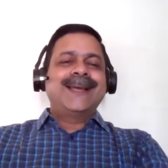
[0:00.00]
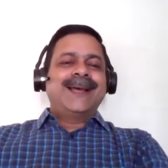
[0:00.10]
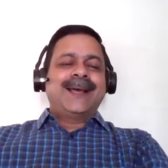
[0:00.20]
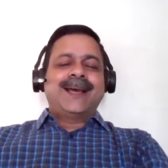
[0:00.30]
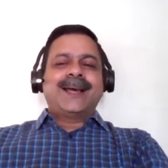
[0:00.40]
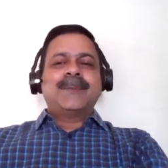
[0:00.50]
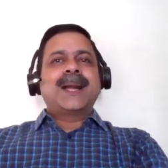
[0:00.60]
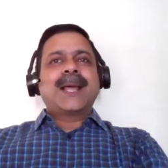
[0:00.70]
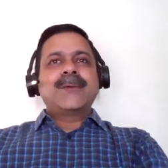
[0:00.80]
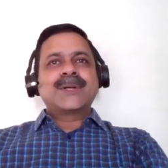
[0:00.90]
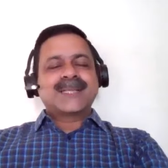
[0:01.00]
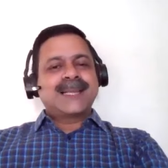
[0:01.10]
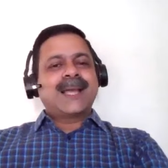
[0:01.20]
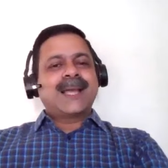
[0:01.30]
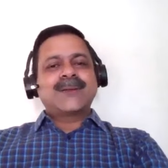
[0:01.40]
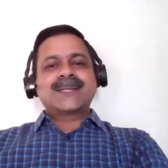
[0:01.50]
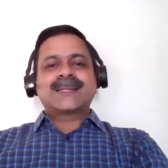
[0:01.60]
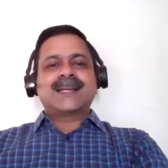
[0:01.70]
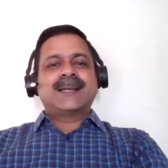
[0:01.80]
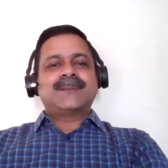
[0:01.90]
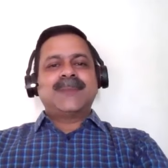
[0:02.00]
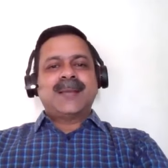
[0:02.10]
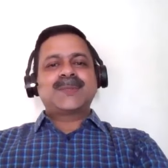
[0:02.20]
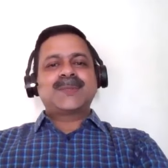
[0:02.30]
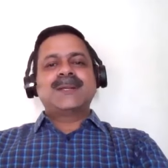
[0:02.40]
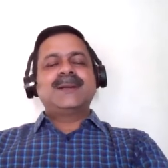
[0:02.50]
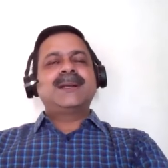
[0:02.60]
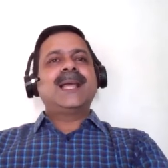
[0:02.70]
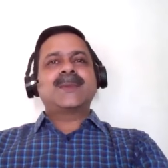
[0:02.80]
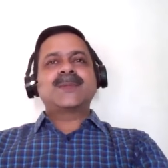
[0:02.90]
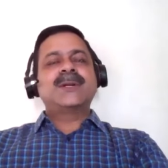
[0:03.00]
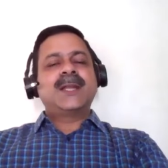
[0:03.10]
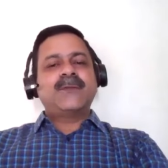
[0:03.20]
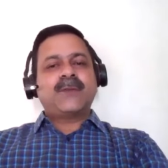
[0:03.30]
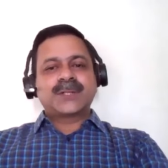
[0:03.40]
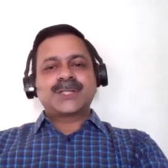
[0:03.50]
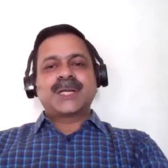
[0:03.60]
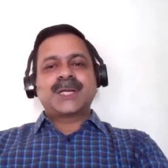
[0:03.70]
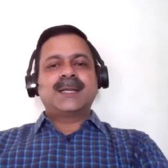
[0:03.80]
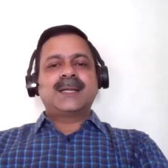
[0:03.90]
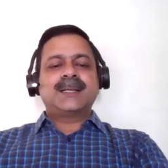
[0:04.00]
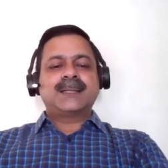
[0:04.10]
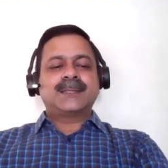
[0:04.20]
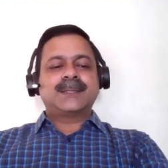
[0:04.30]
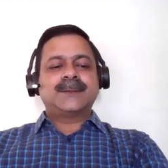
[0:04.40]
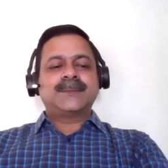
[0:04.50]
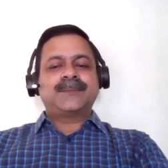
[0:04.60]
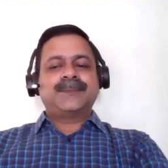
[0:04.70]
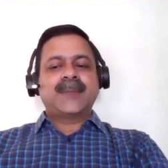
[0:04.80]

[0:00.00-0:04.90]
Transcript: Right. Uh, but I would say I was uh, absolutely, absolutely fortunate uh,